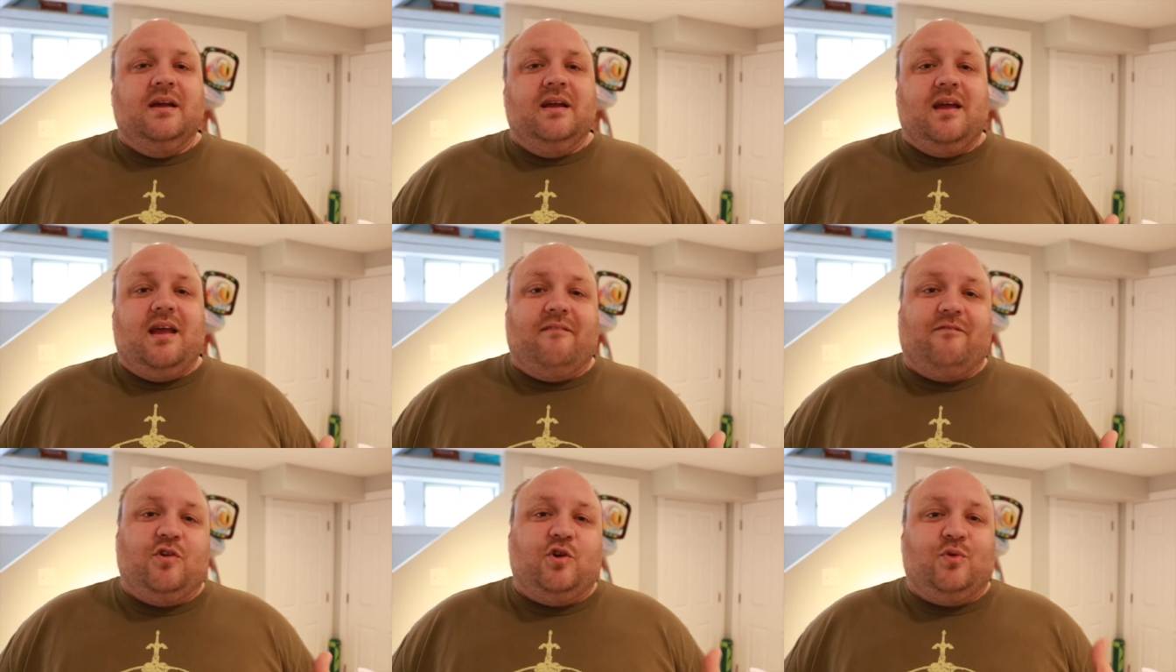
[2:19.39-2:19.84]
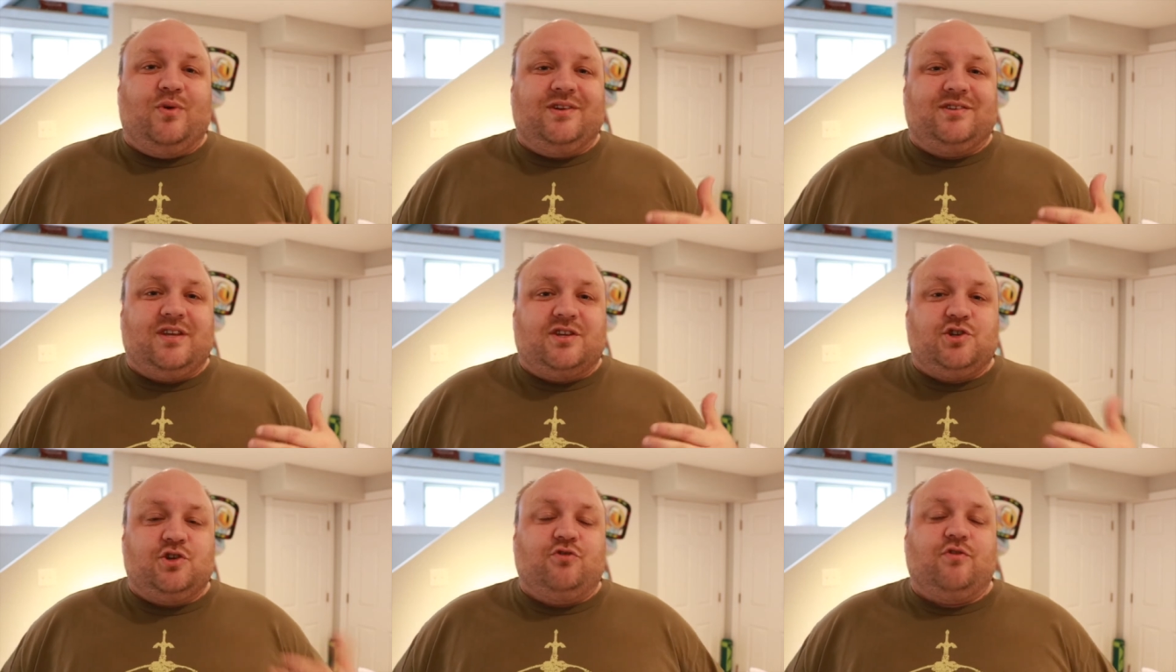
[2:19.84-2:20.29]
and for doing
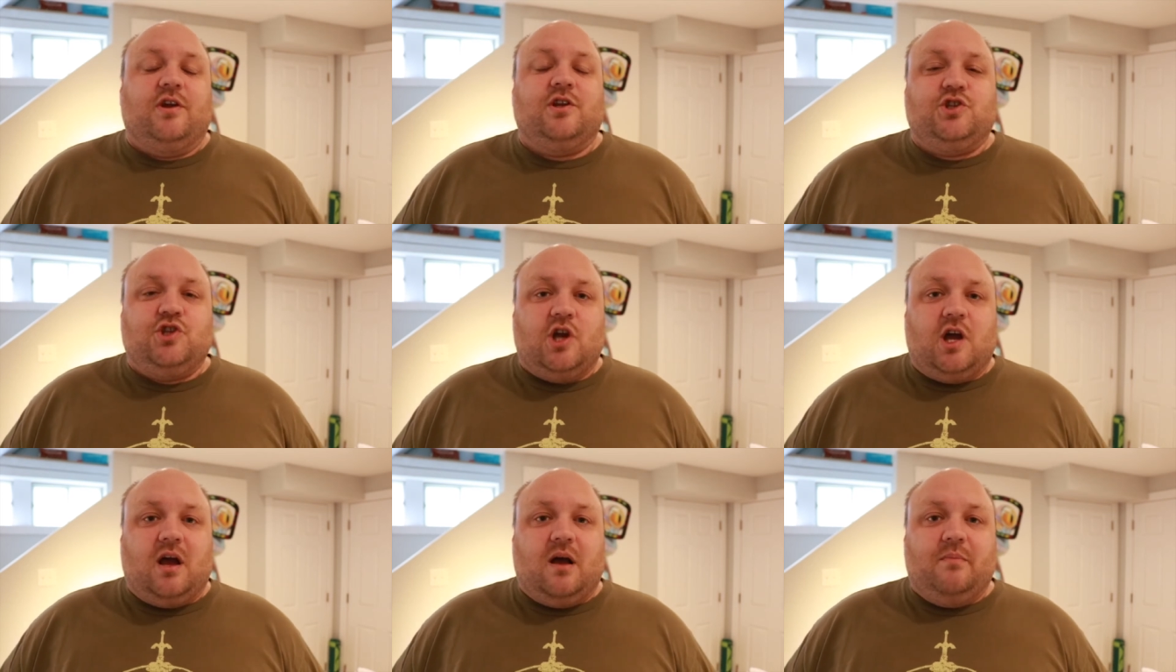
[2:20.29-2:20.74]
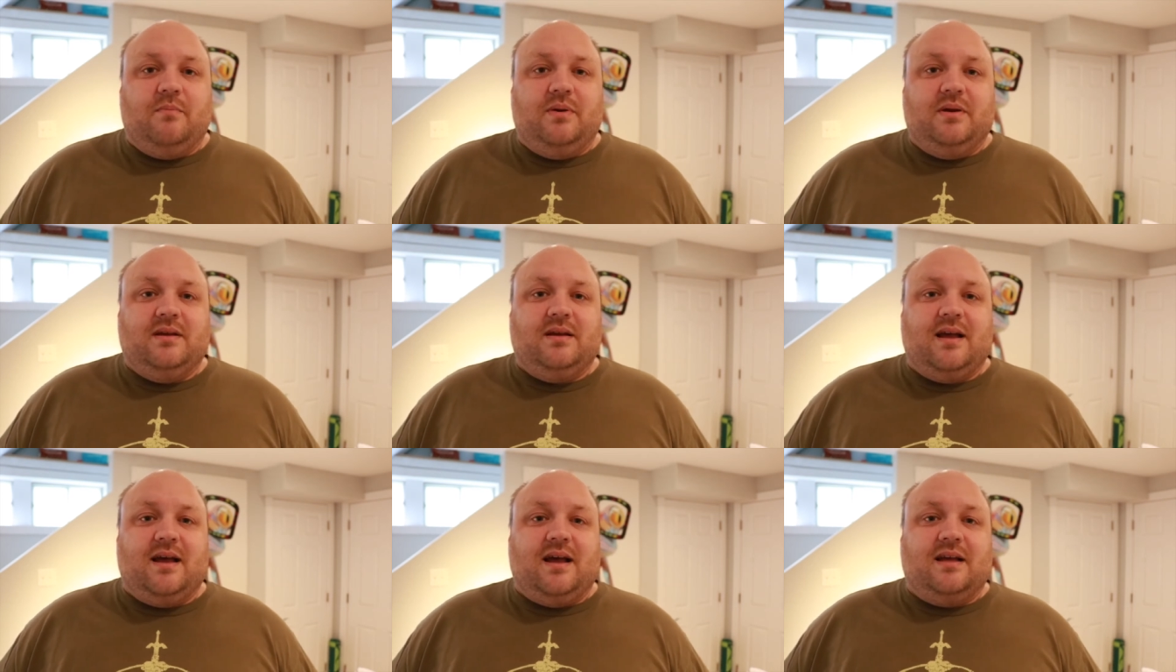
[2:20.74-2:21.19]
such a great job
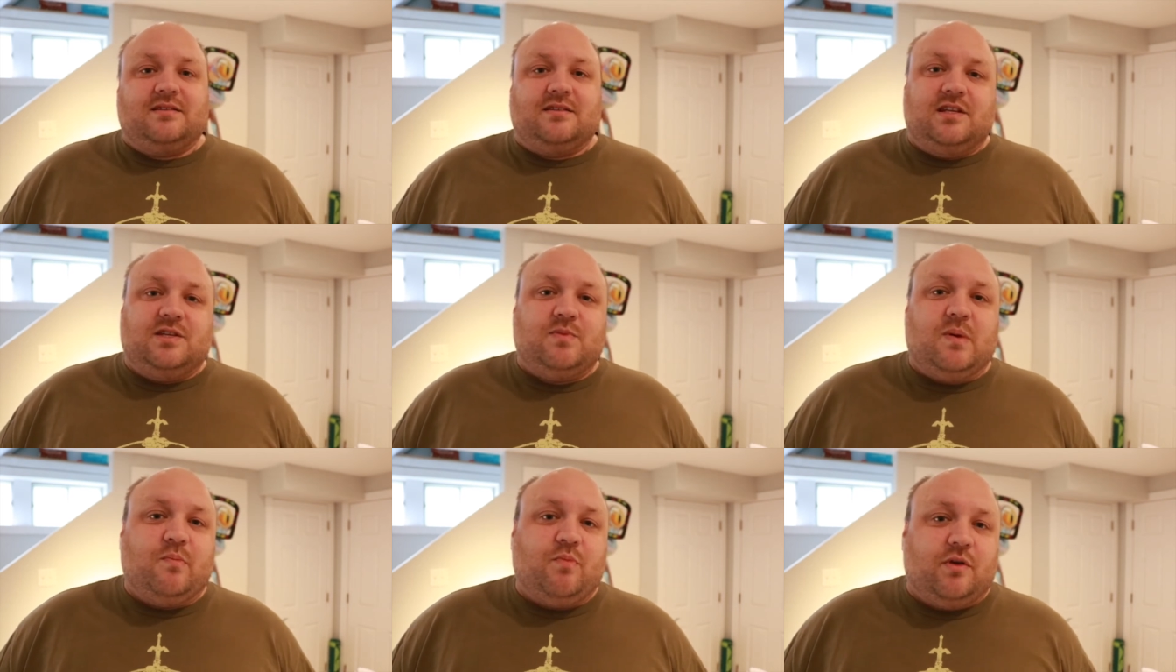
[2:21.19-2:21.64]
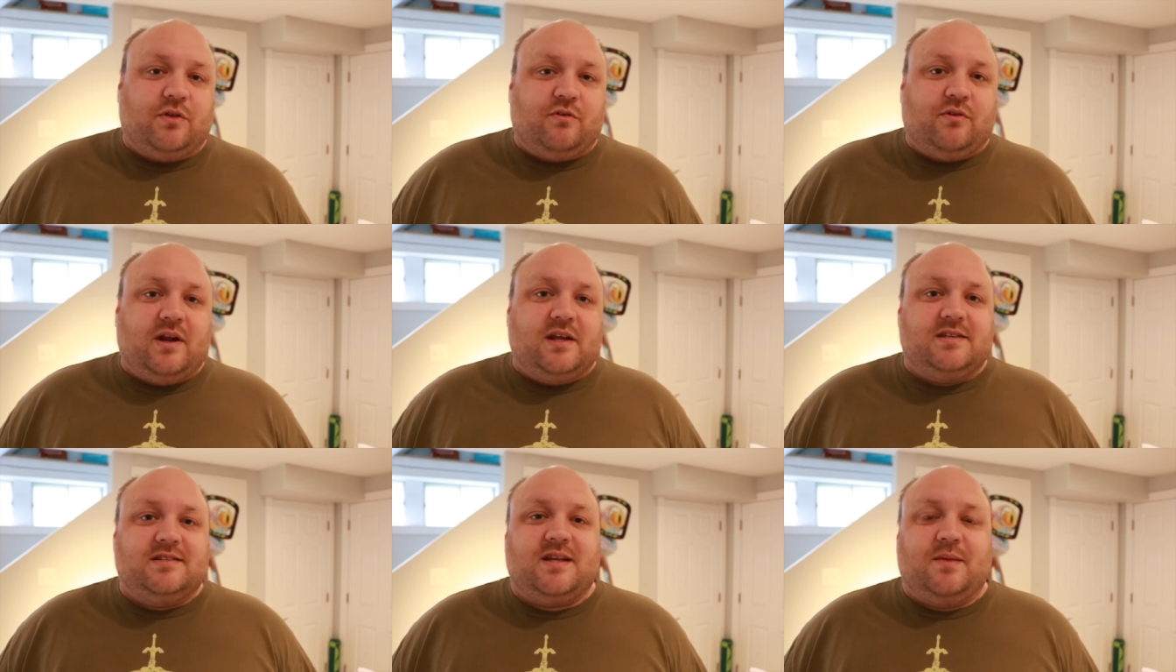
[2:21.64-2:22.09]
since my brother
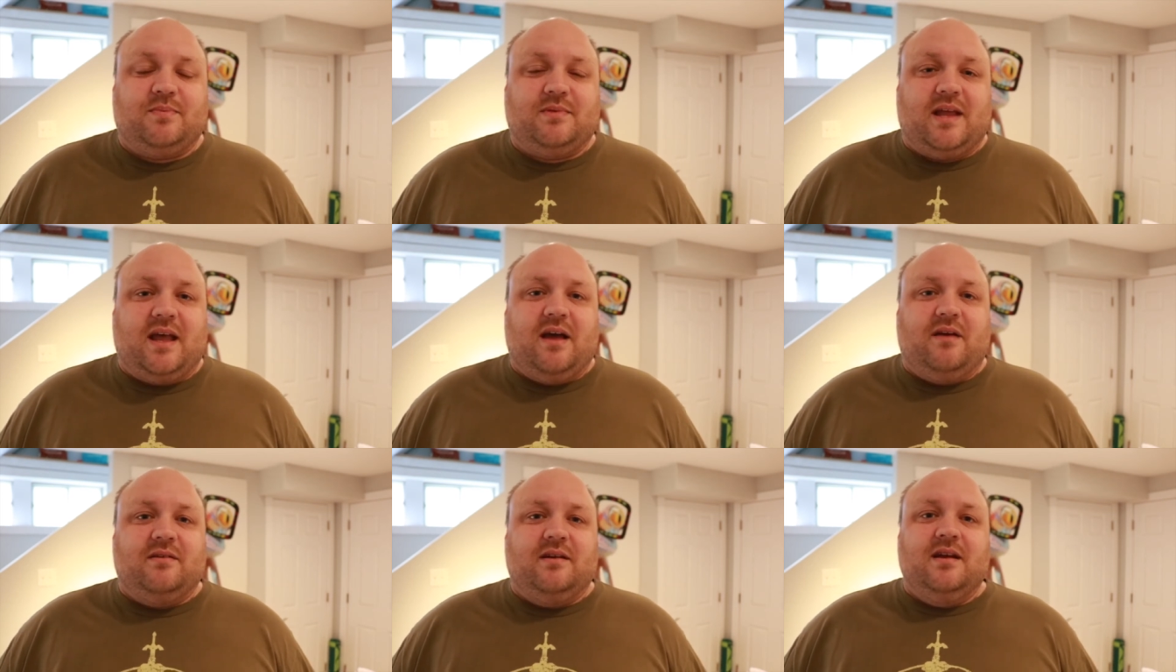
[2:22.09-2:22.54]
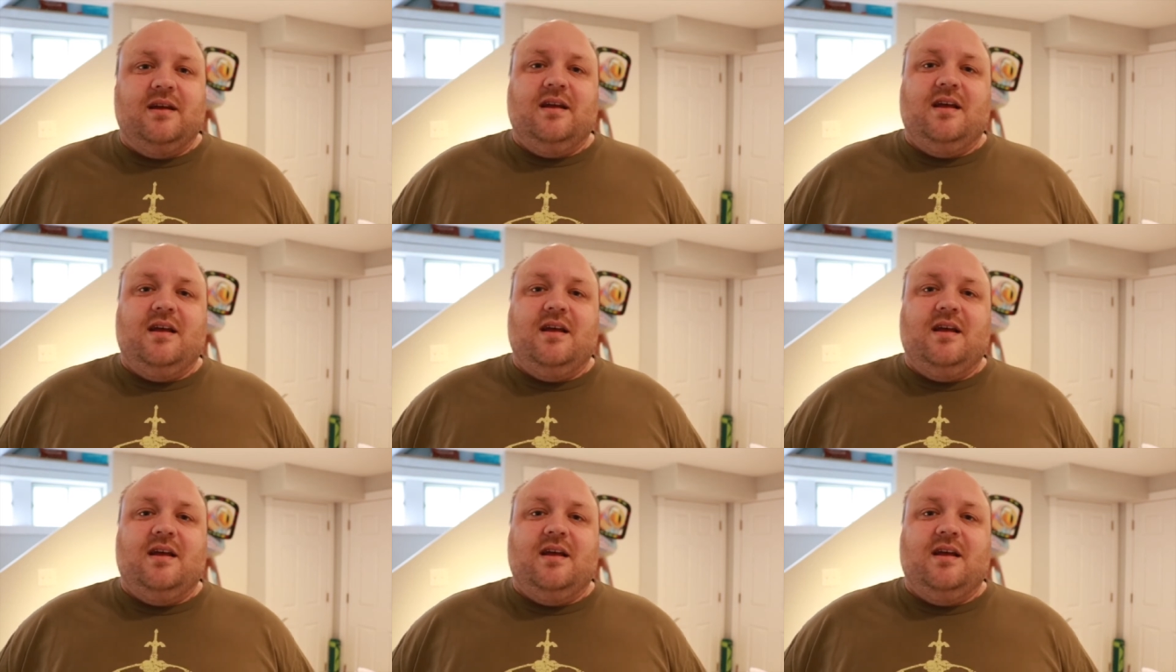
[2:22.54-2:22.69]
and I stepped down,